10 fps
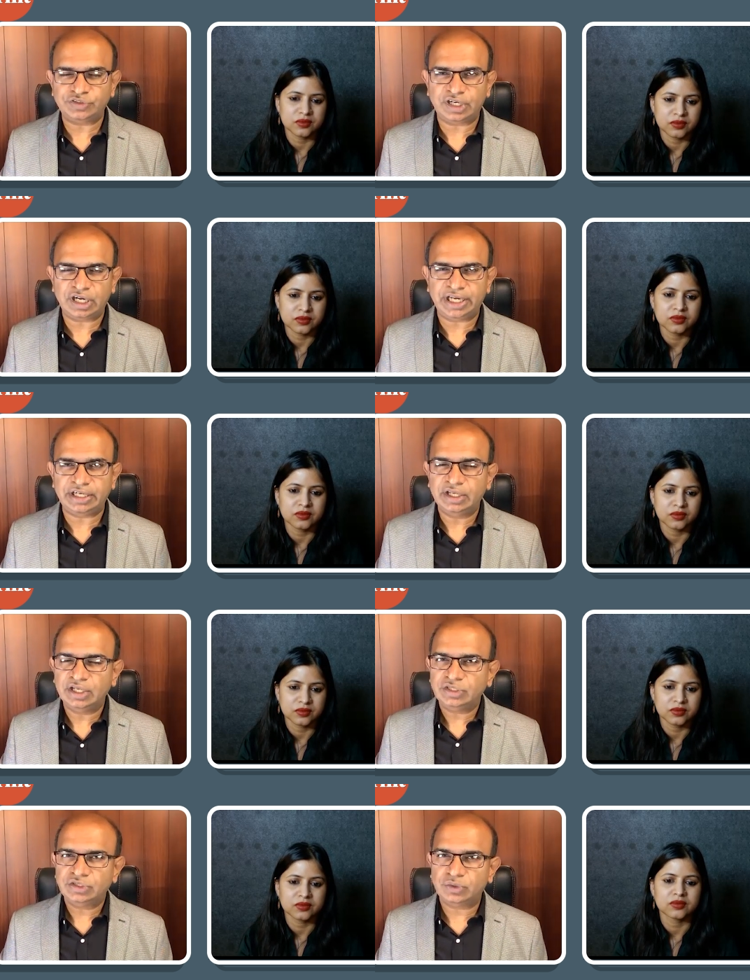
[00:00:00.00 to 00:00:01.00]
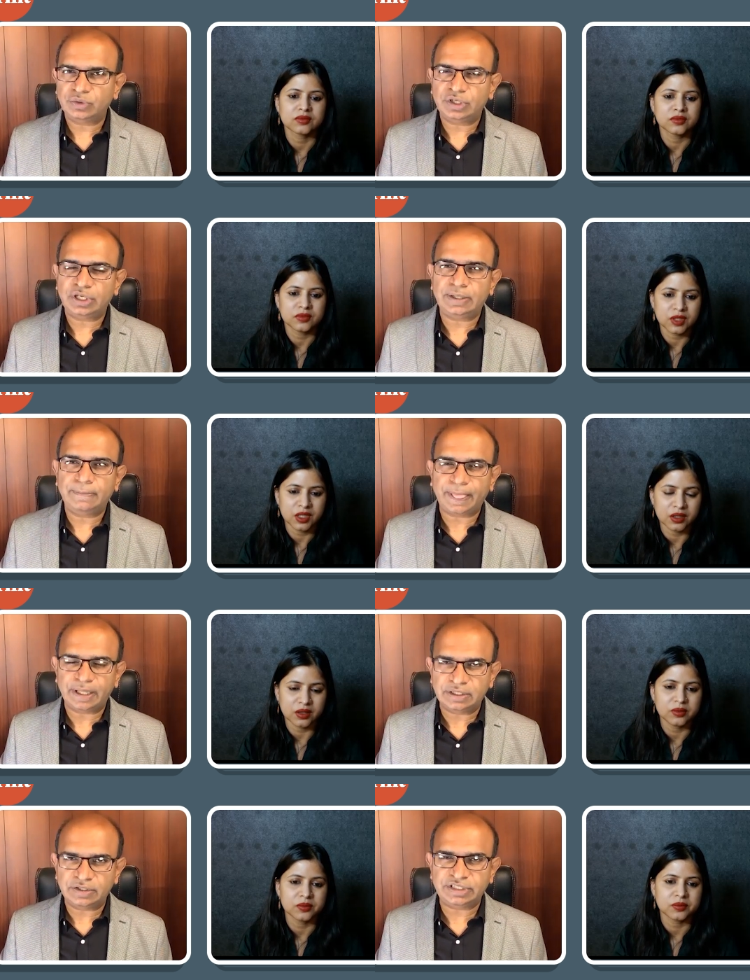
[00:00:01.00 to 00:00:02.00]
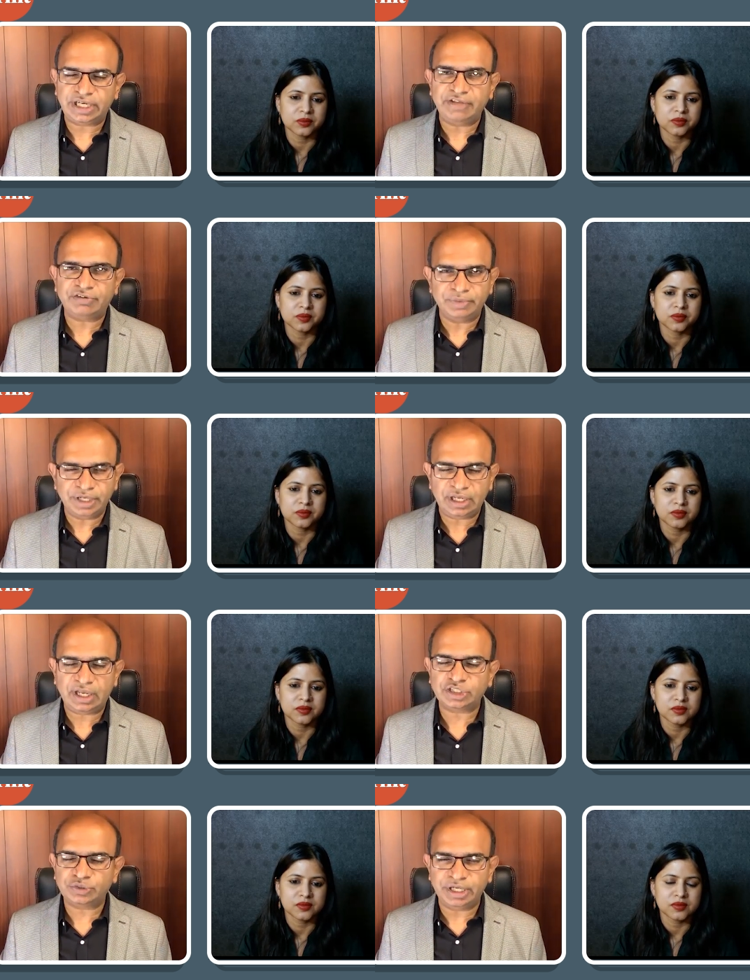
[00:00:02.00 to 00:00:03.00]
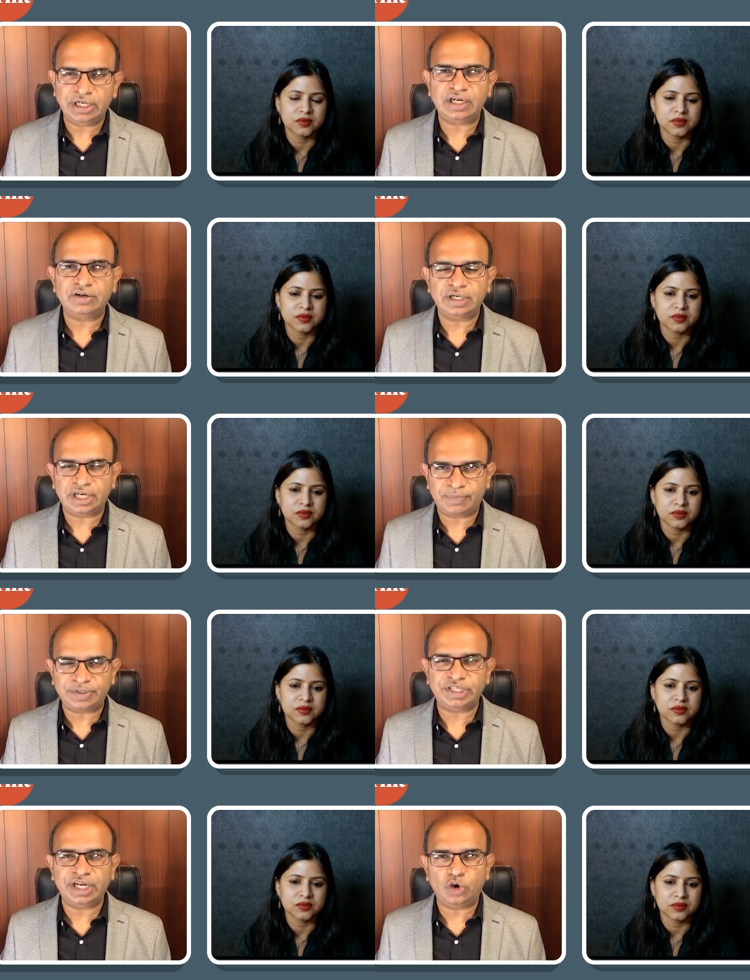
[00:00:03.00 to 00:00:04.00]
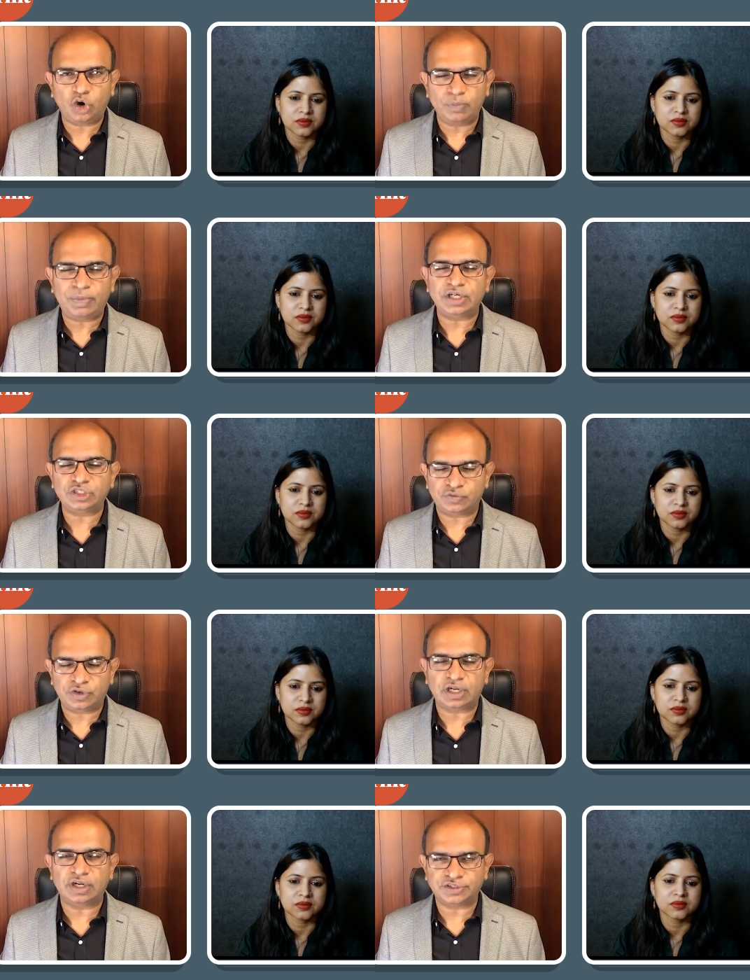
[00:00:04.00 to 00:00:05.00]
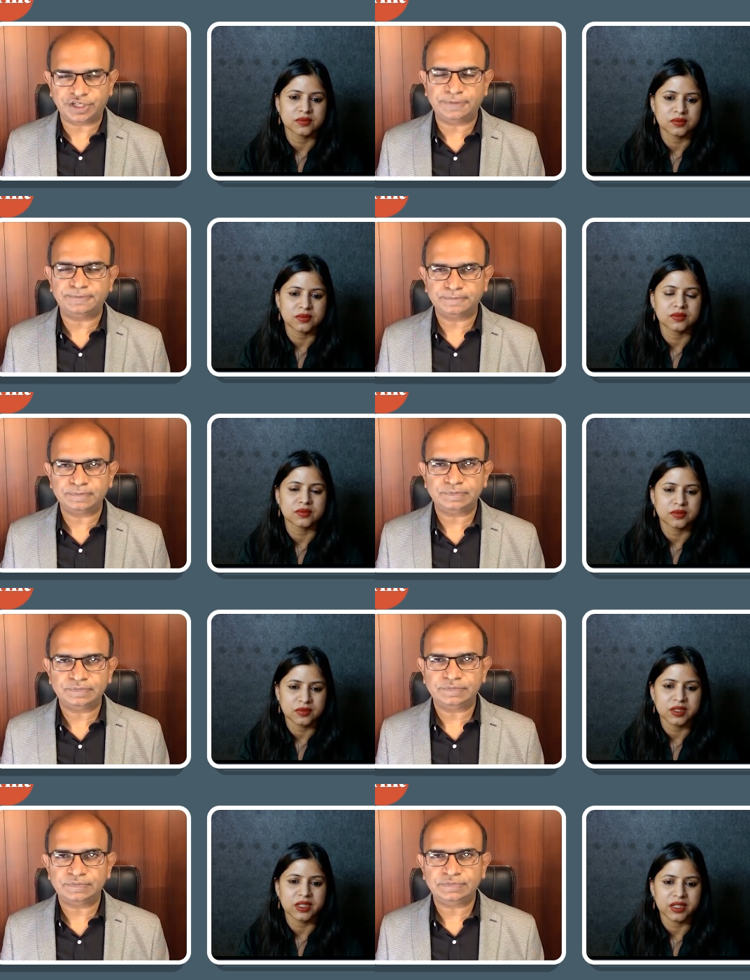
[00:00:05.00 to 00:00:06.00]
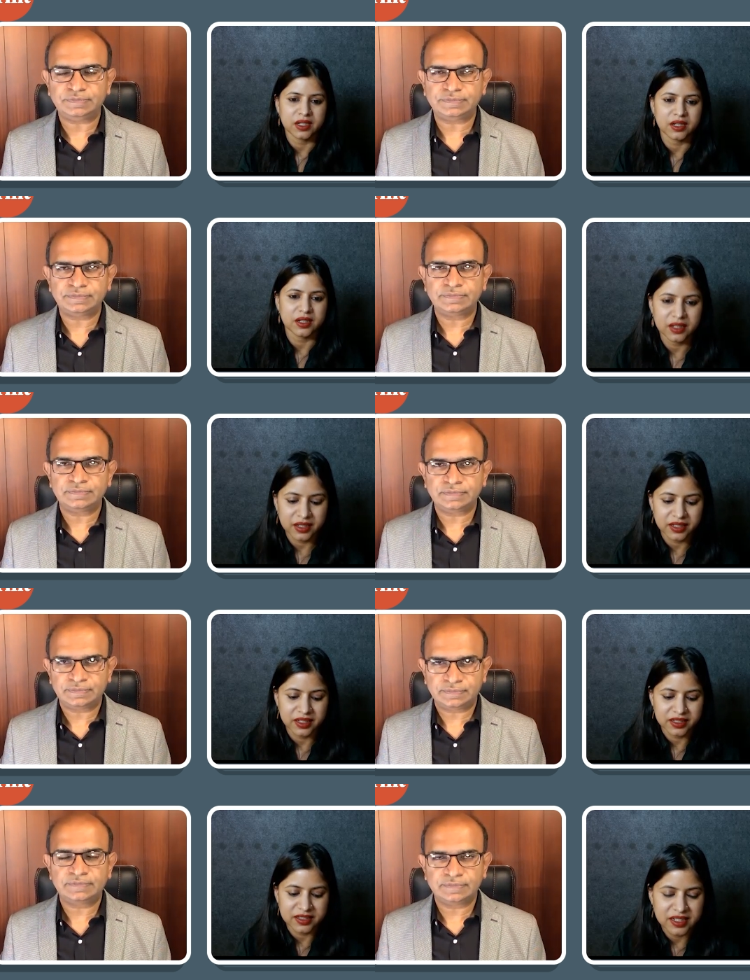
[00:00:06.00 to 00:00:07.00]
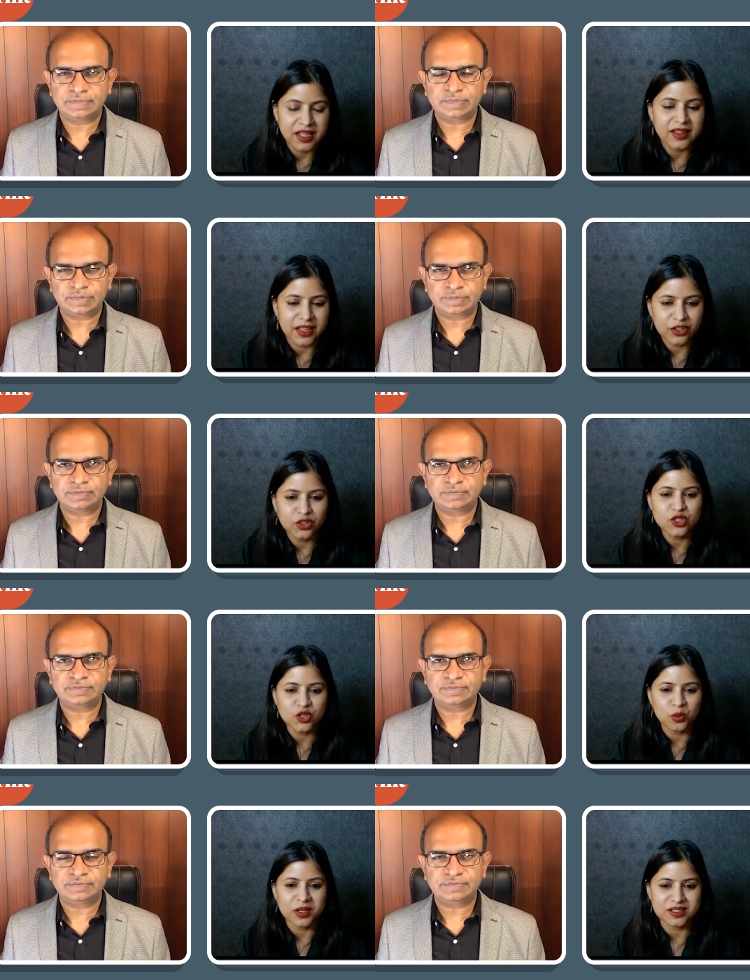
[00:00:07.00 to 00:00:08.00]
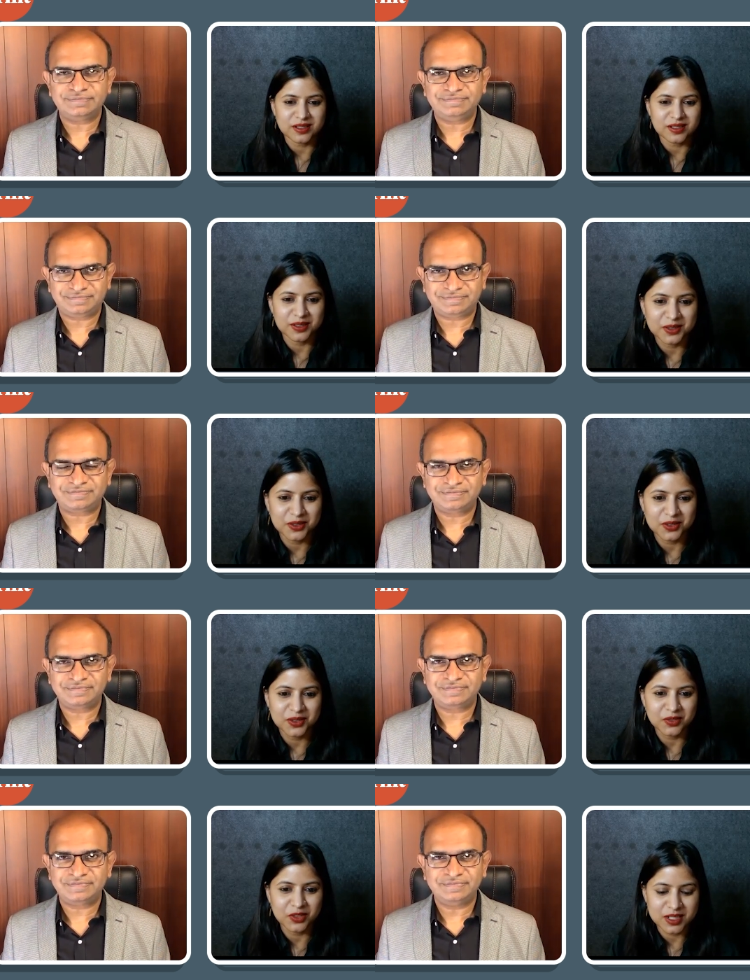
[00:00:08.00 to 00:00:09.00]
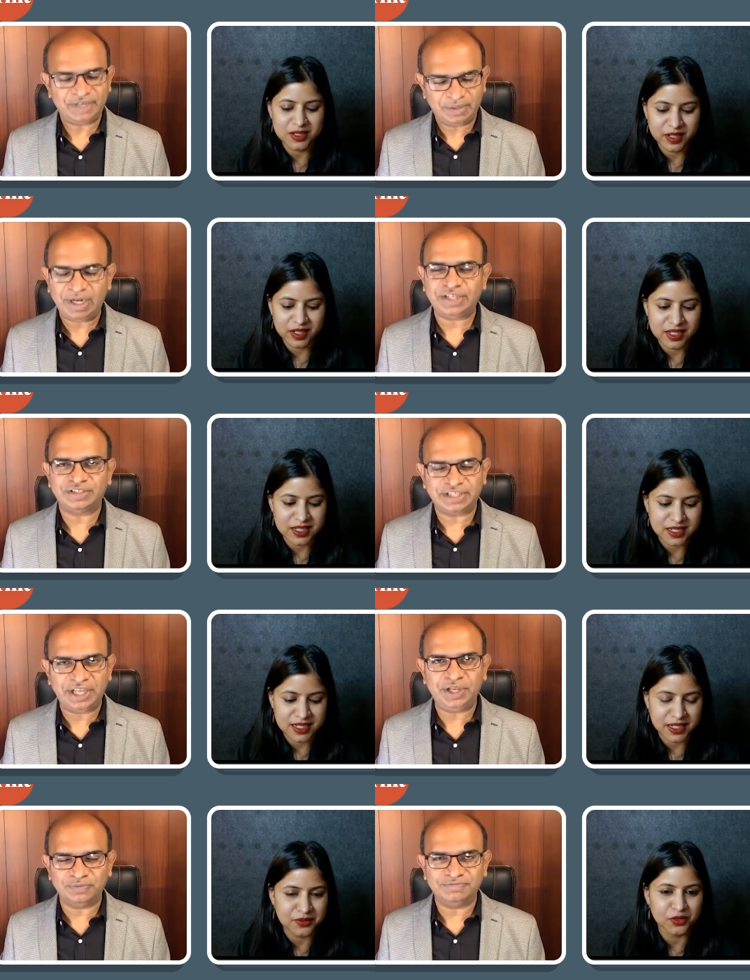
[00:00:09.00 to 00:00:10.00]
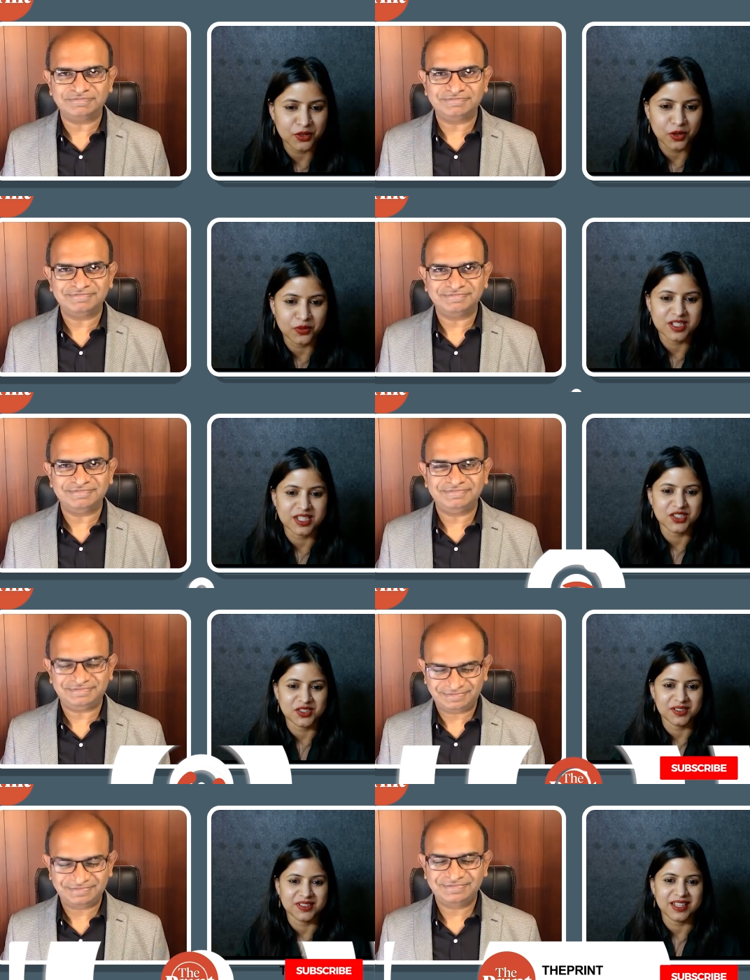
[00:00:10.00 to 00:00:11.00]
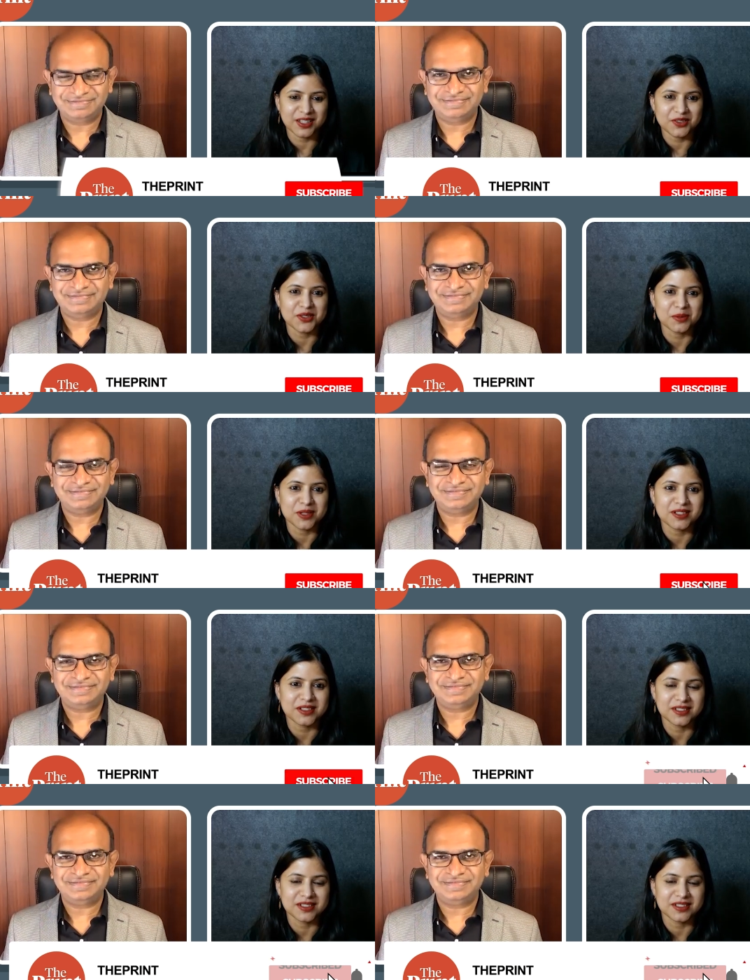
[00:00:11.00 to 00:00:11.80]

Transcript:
Speaker 1: sunlight. So uh, yeah. the study from India has to be done representing all parts of our country.
Speaker 2: Yeah, I get it. Thank you so much, sir, for this very insightful conversation. Thank you so much.